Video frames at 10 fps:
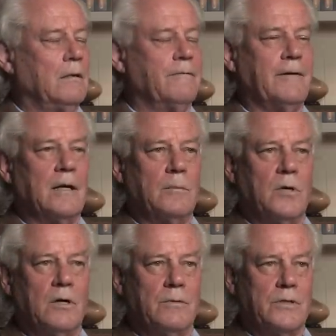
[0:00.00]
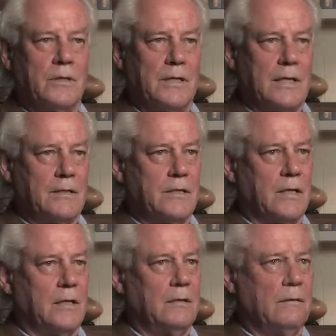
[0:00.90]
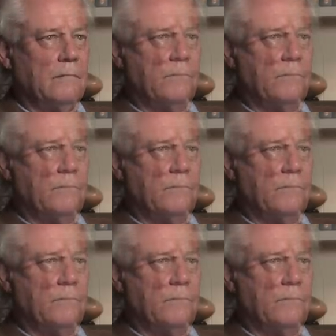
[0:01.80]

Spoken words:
The fireball was on the outside.